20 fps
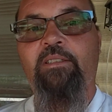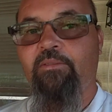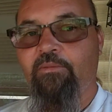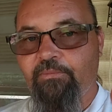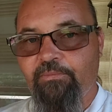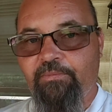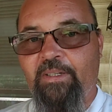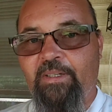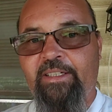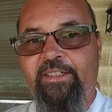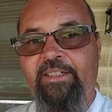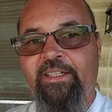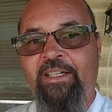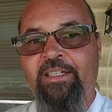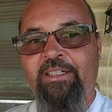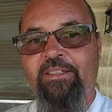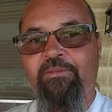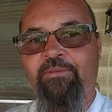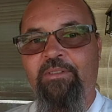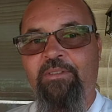Find
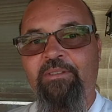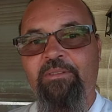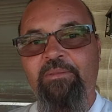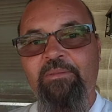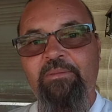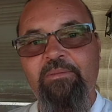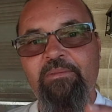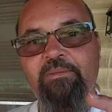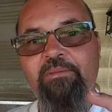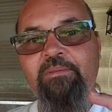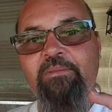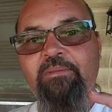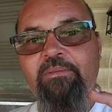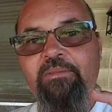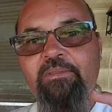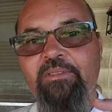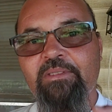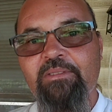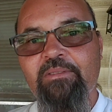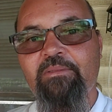knives,
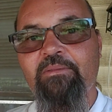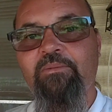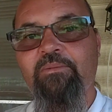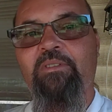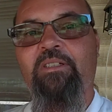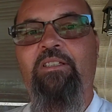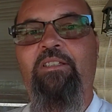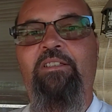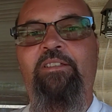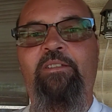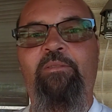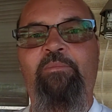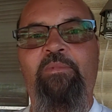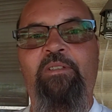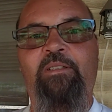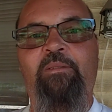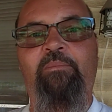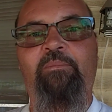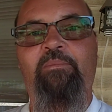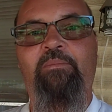clean them
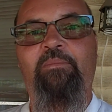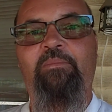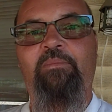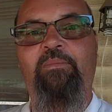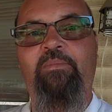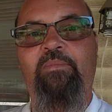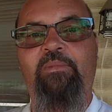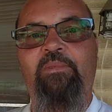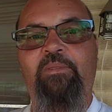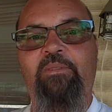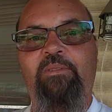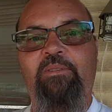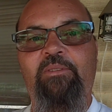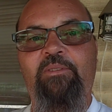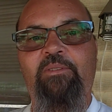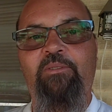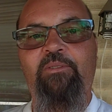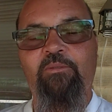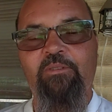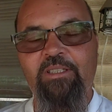up.
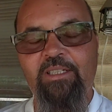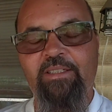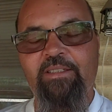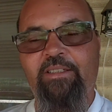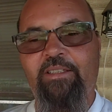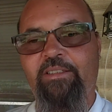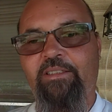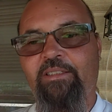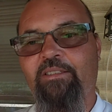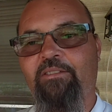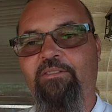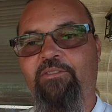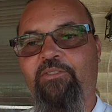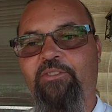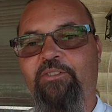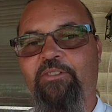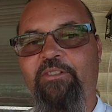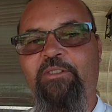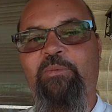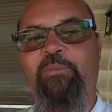You'll like it.
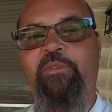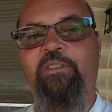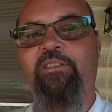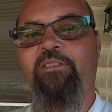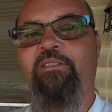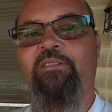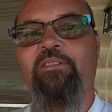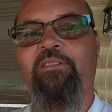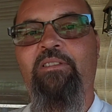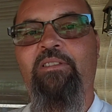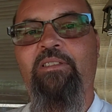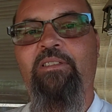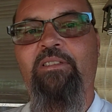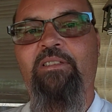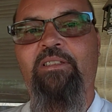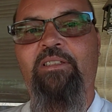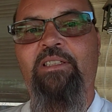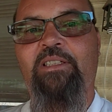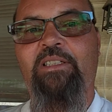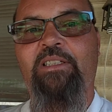Trust me.
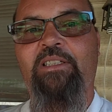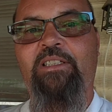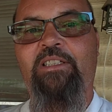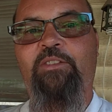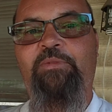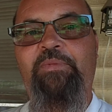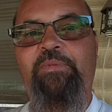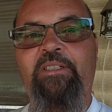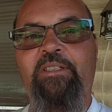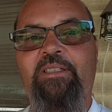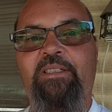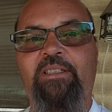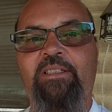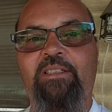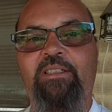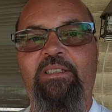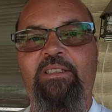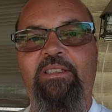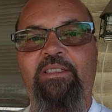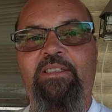It's fun.
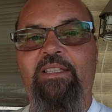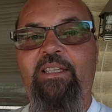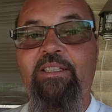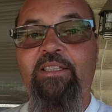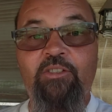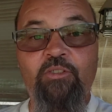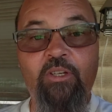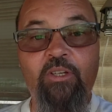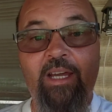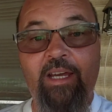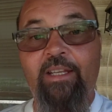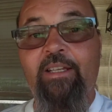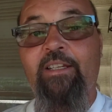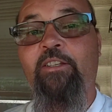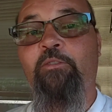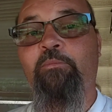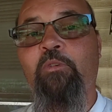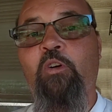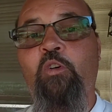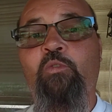It takes you out of
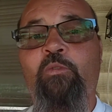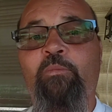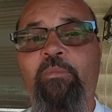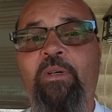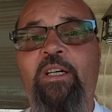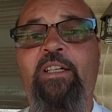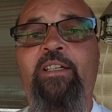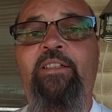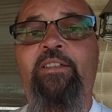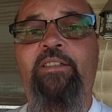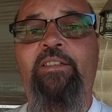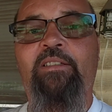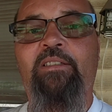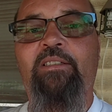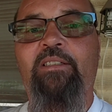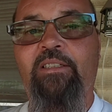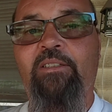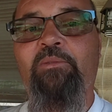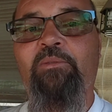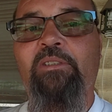your own mind.
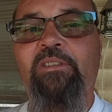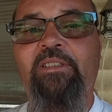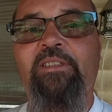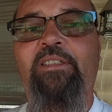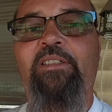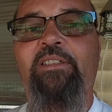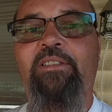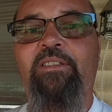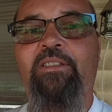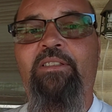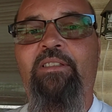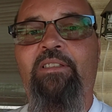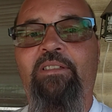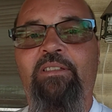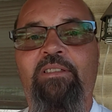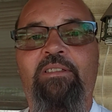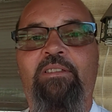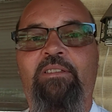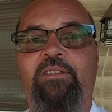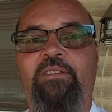It really does.
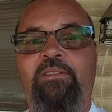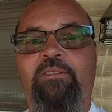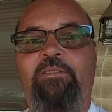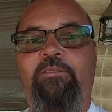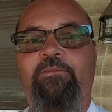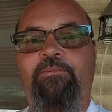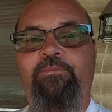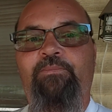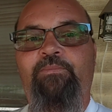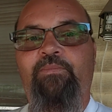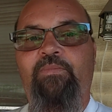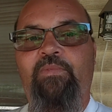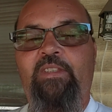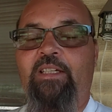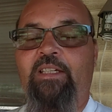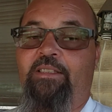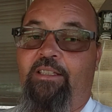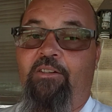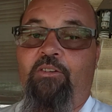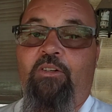
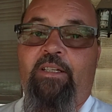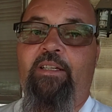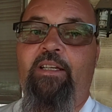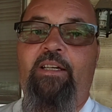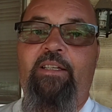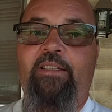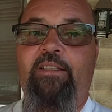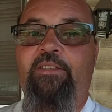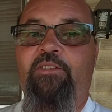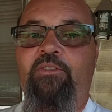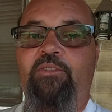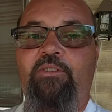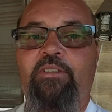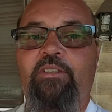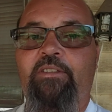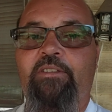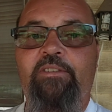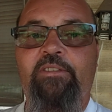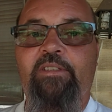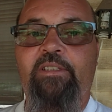That's how I got into it.
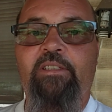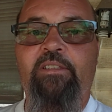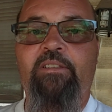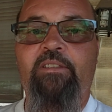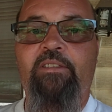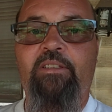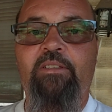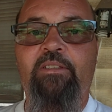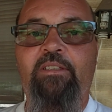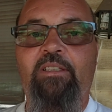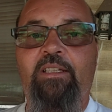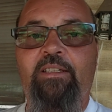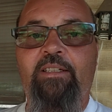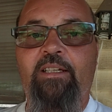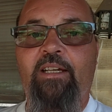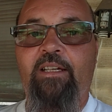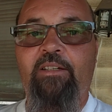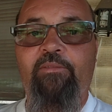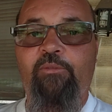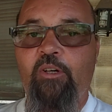Other than, like,
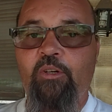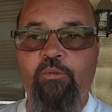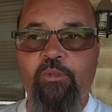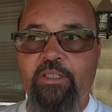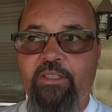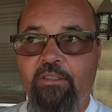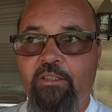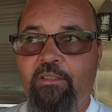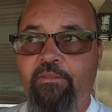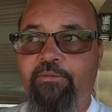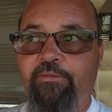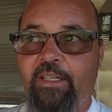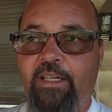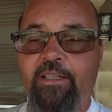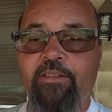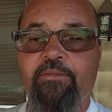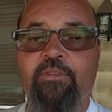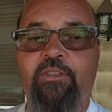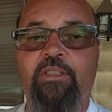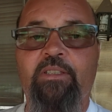I've always loved
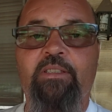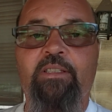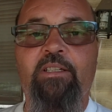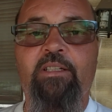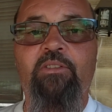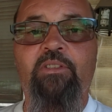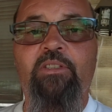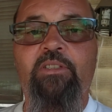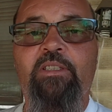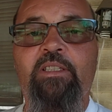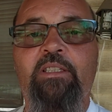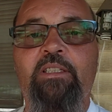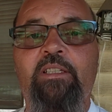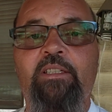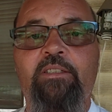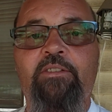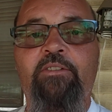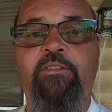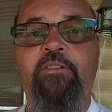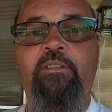knives since I was a
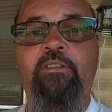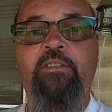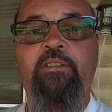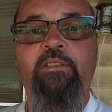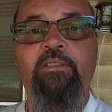teenager.